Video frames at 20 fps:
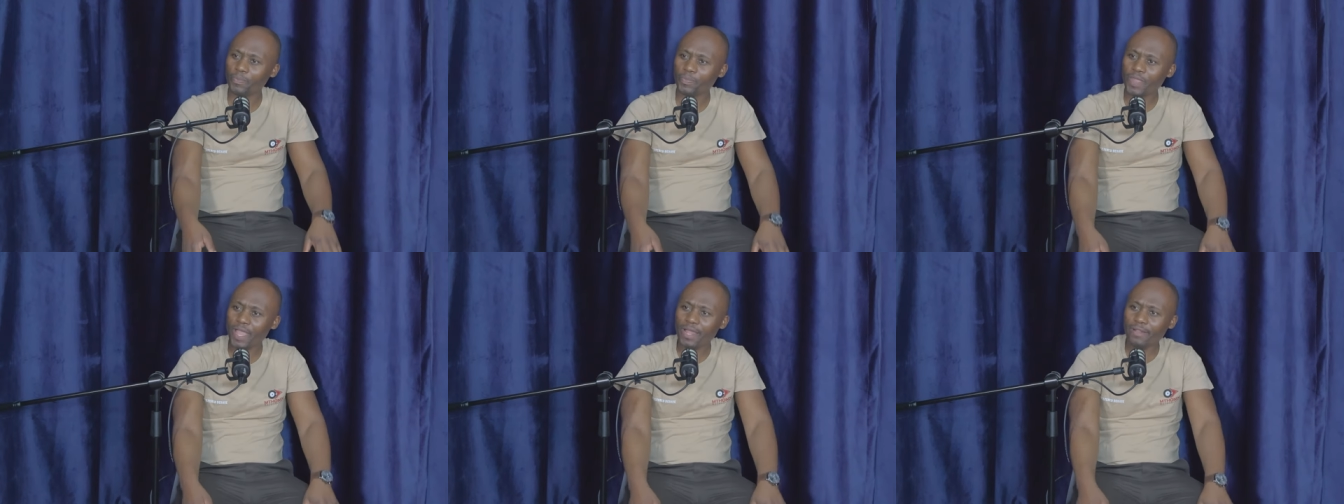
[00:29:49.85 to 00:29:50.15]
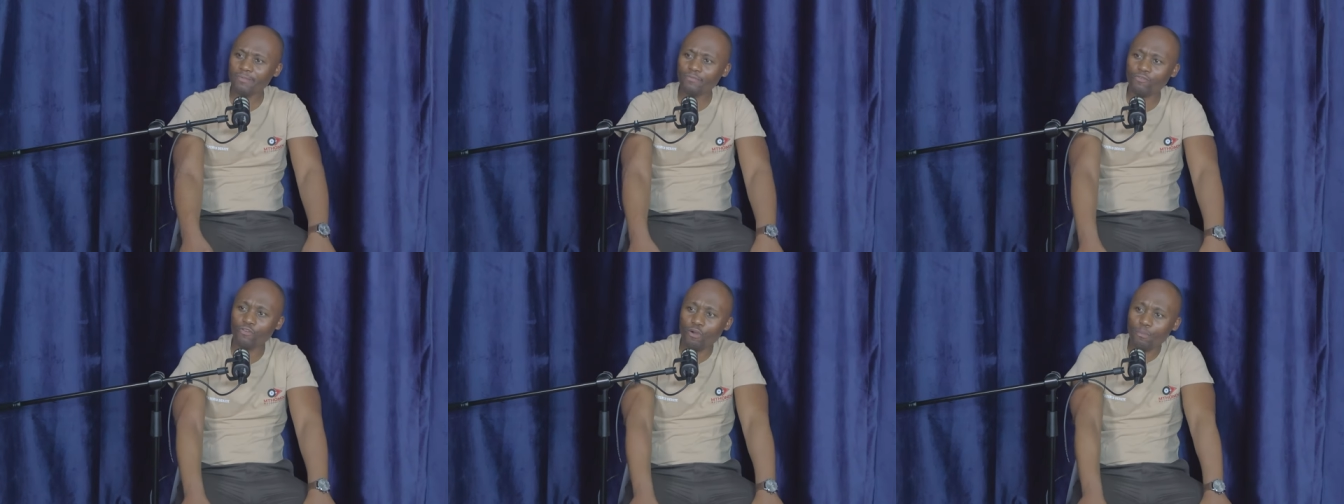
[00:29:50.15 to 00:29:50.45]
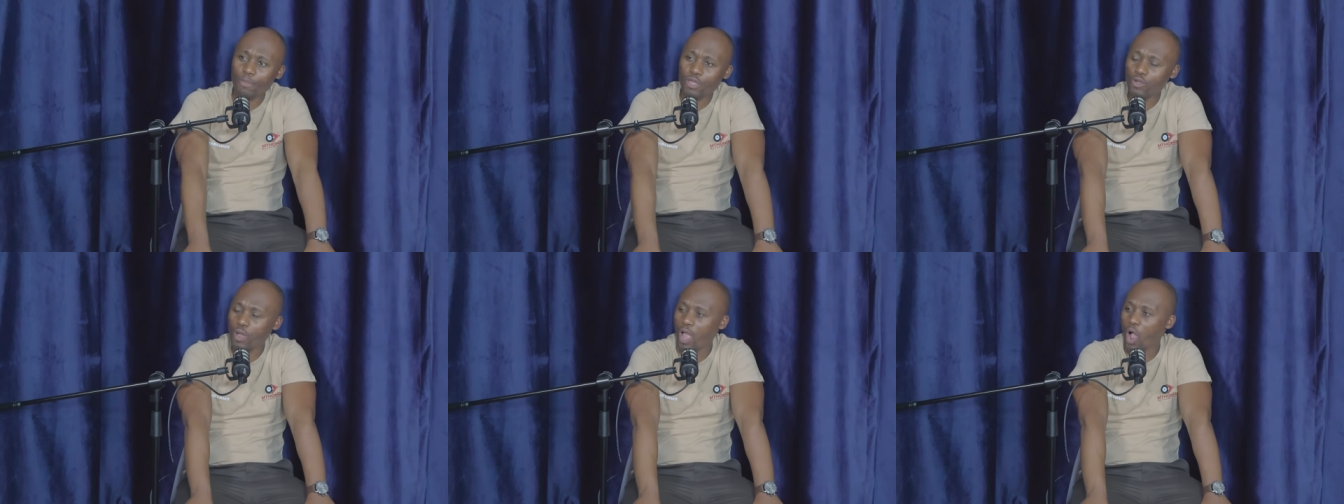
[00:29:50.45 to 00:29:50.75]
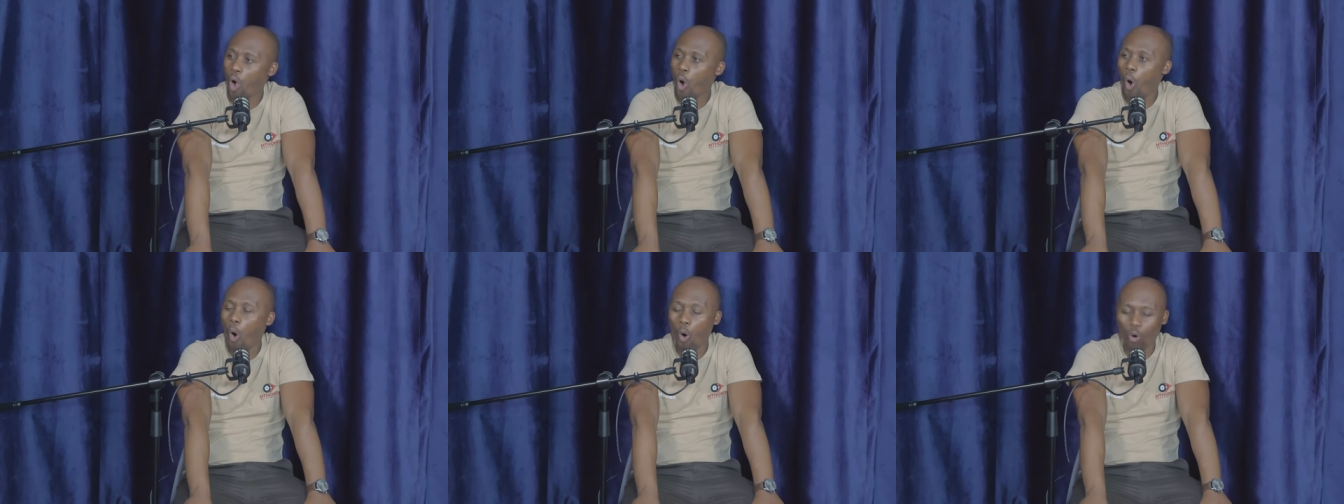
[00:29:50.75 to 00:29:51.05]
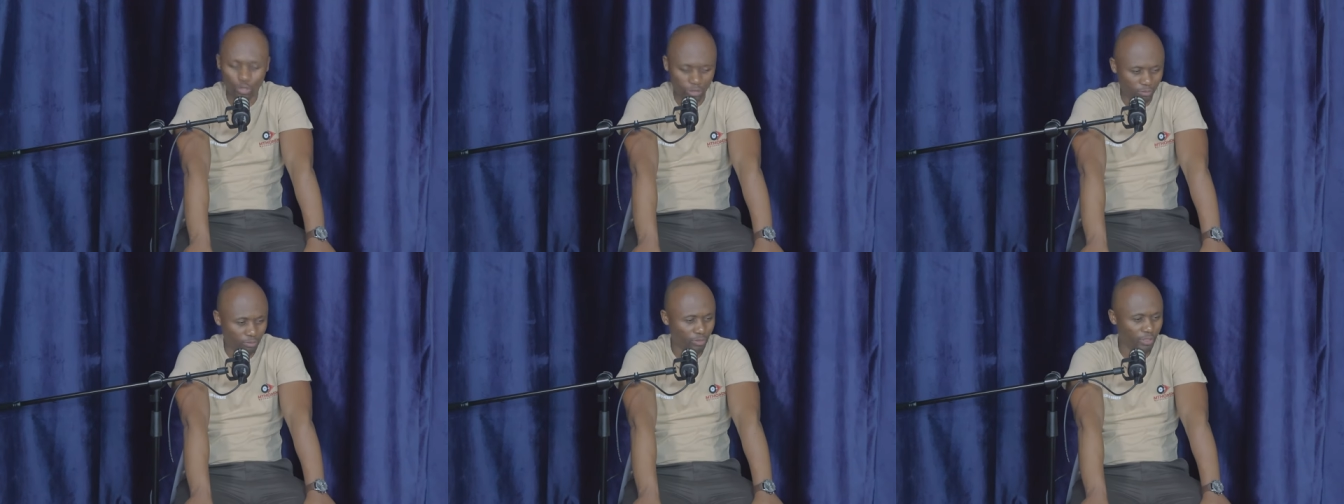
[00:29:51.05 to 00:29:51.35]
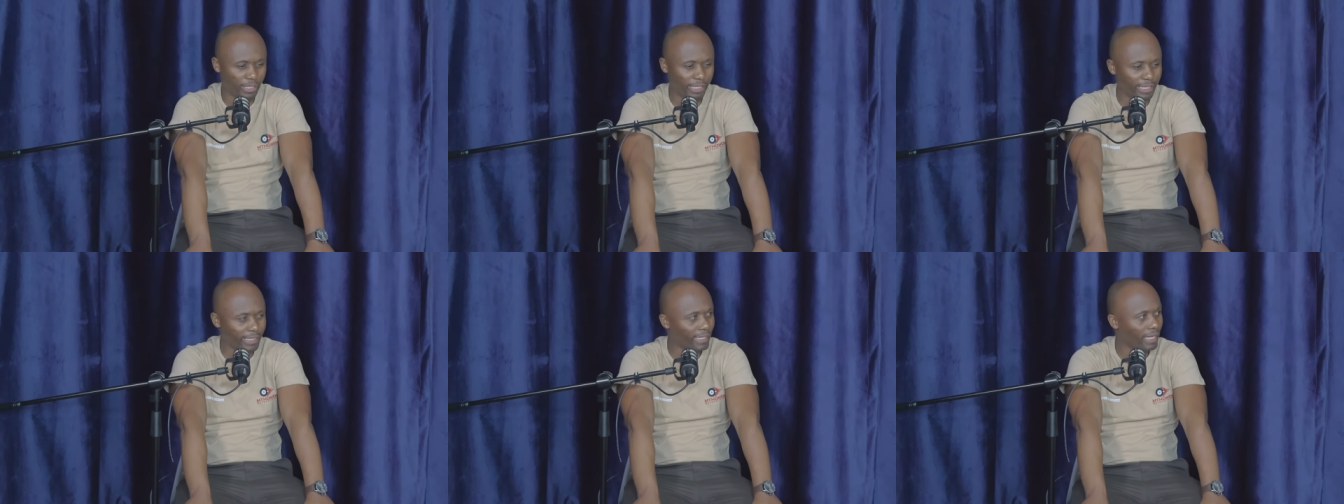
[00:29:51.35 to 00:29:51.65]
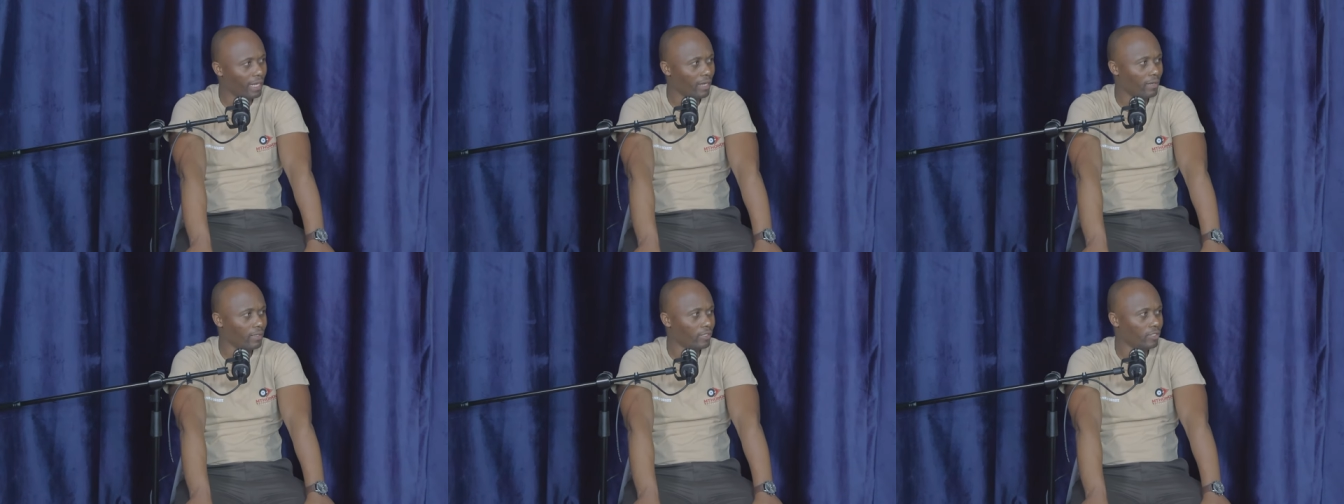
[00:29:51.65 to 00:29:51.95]
then for me, you're a horrible
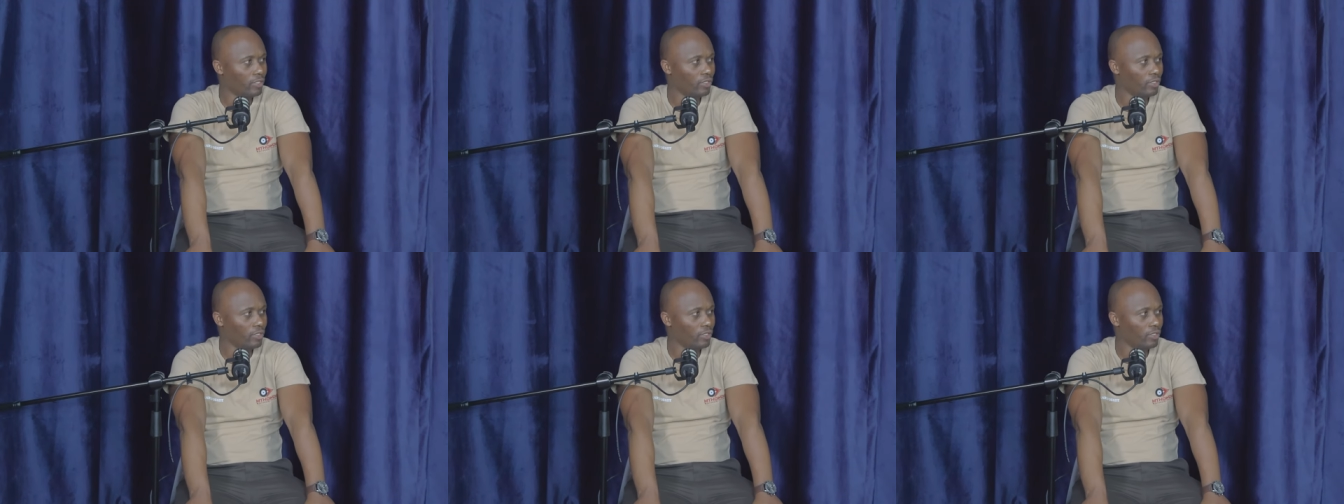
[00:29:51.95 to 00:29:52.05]
leader.